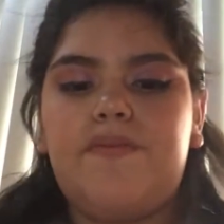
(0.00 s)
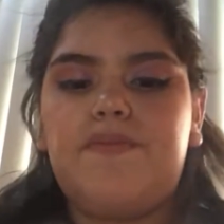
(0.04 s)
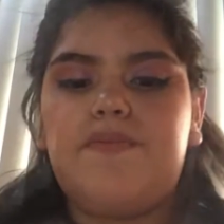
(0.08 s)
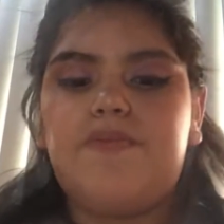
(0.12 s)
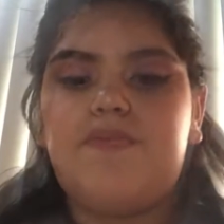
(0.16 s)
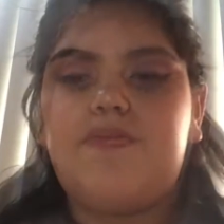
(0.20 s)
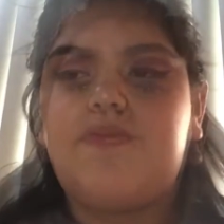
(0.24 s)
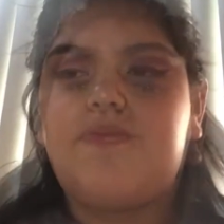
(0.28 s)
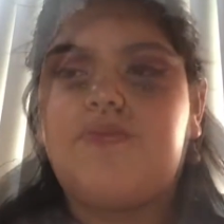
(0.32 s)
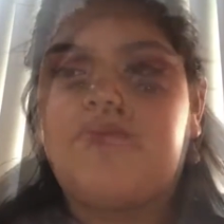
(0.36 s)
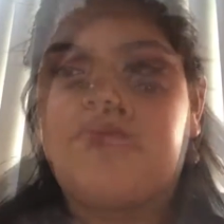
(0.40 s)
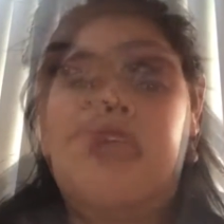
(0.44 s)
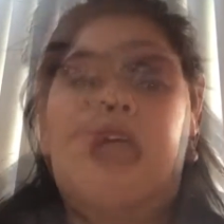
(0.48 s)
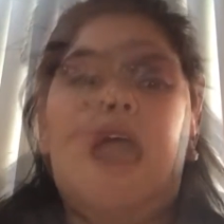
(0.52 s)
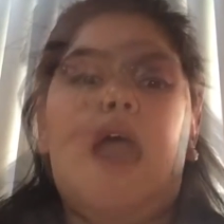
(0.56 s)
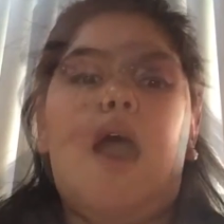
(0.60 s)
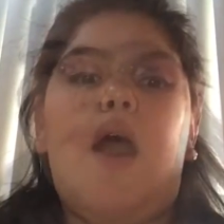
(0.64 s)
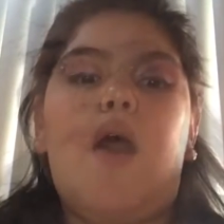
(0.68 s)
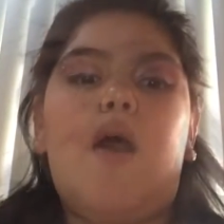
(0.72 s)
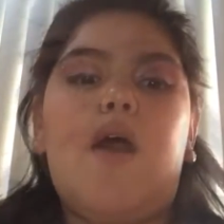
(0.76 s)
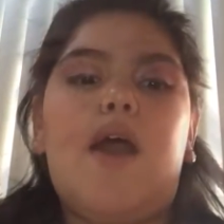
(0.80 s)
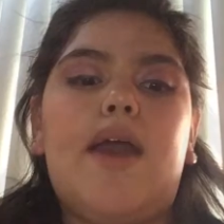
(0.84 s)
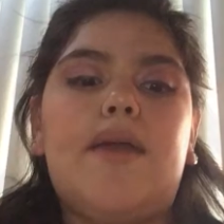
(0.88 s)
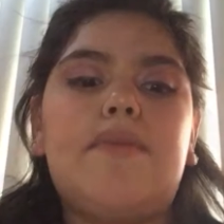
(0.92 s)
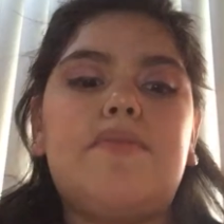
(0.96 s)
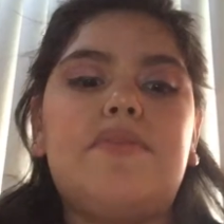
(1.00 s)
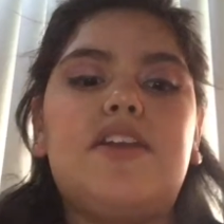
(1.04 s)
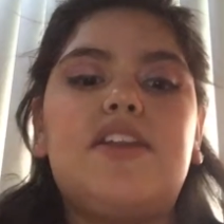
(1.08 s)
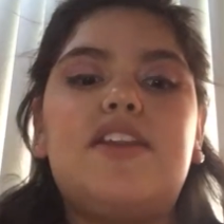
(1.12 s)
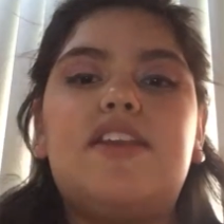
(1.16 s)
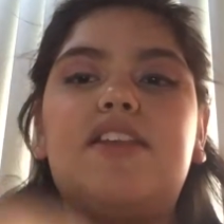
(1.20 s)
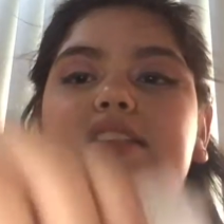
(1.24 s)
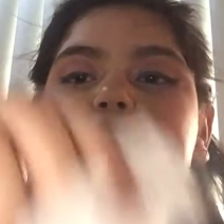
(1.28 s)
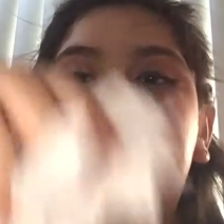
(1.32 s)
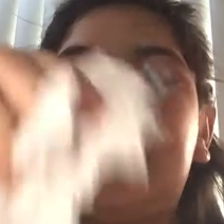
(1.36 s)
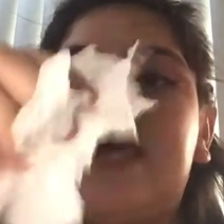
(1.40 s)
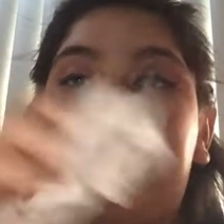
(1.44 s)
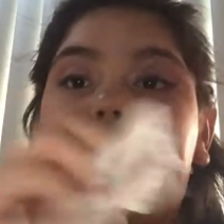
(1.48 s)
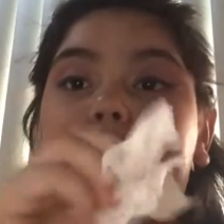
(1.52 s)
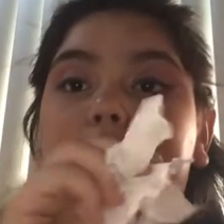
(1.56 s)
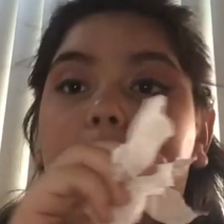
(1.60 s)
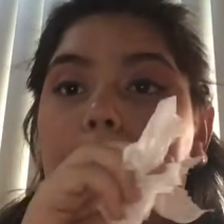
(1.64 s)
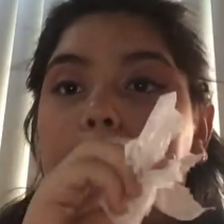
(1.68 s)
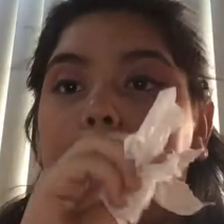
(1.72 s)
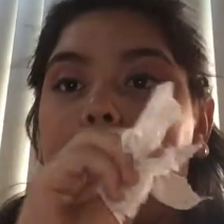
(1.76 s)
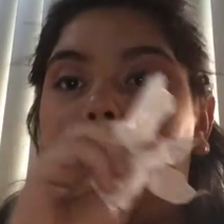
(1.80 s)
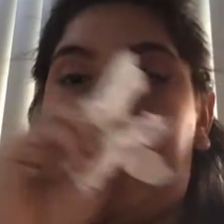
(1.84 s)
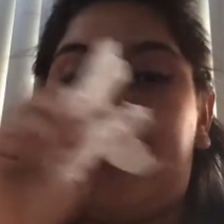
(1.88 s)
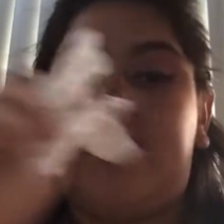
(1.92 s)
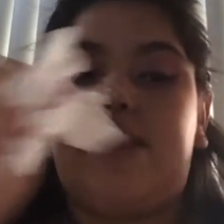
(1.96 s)
So now I'm going to take
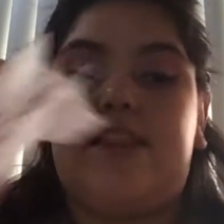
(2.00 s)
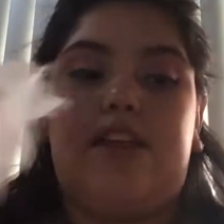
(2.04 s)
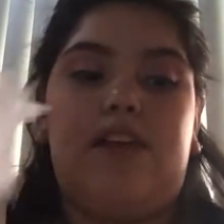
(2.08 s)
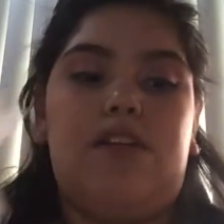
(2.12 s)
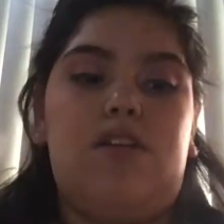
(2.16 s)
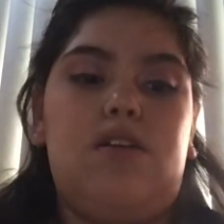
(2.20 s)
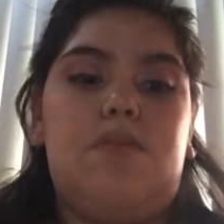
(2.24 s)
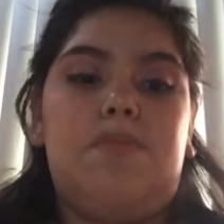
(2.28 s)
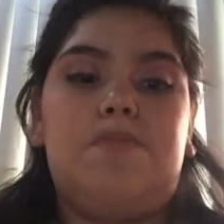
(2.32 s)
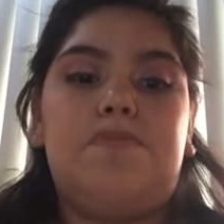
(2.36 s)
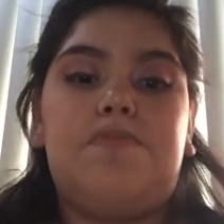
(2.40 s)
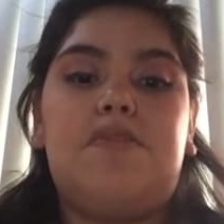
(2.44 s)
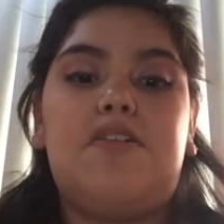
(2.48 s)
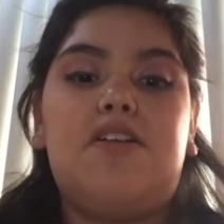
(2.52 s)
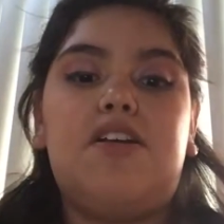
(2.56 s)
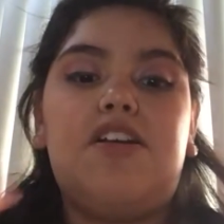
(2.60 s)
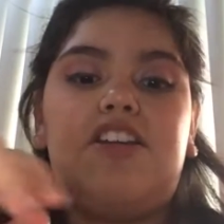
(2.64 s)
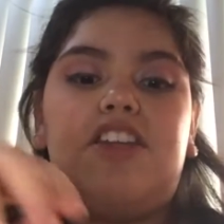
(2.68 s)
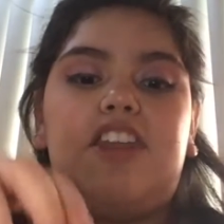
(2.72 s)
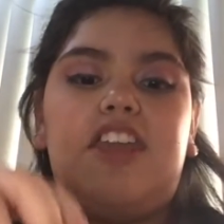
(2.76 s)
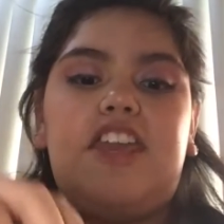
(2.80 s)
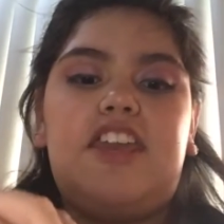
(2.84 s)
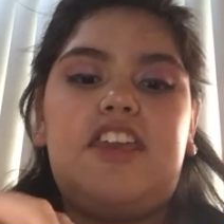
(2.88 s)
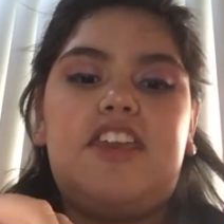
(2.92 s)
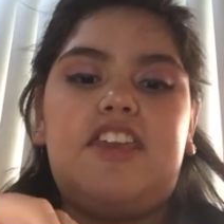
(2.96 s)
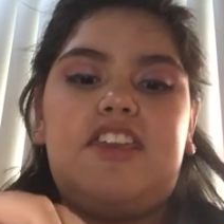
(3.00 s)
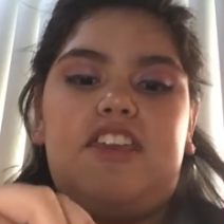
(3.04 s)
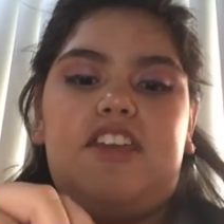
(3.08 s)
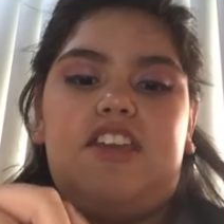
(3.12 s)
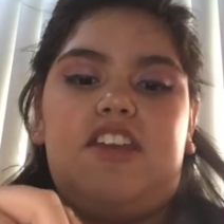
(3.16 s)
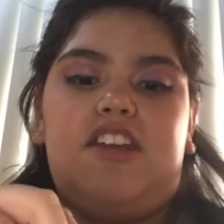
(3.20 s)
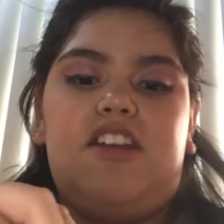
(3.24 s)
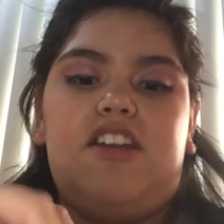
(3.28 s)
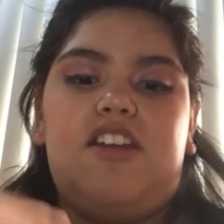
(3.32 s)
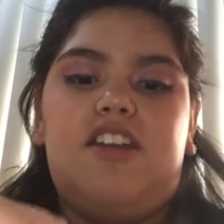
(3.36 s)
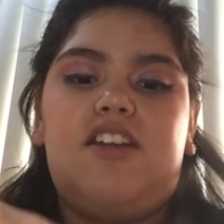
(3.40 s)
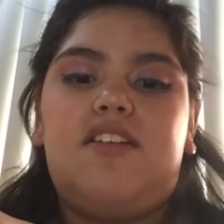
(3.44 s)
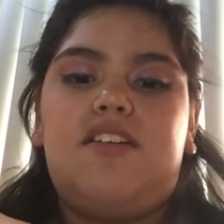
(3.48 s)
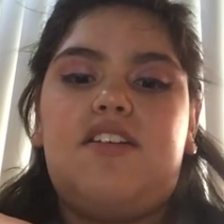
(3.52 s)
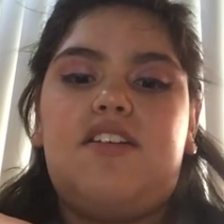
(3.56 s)
my little party here,